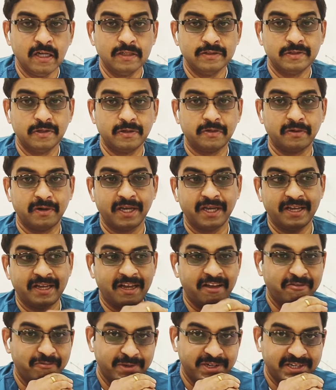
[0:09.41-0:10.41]
So today
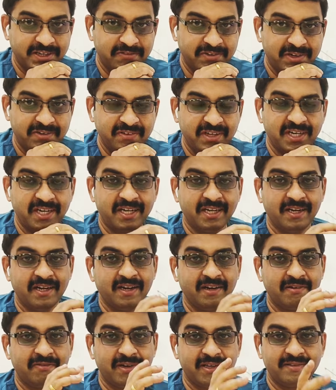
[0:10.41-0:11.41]
I have been given a very
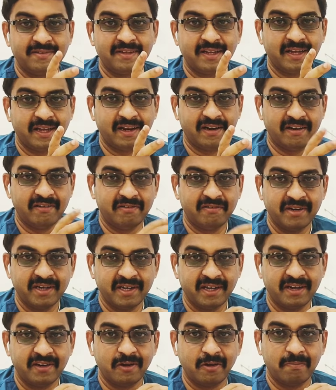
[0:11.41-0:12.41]
interesting and
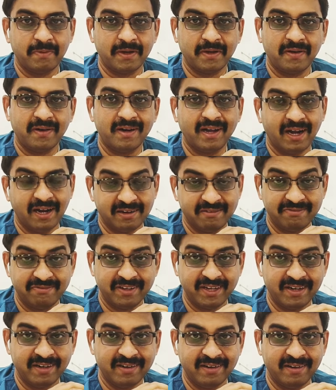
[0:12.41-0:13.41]
intriguing topic called heart
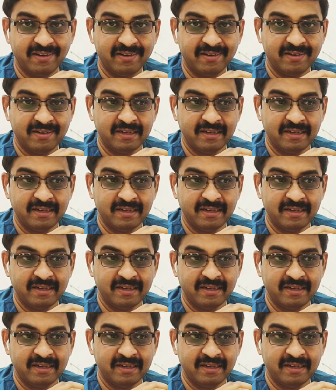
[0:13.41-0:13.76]
failure.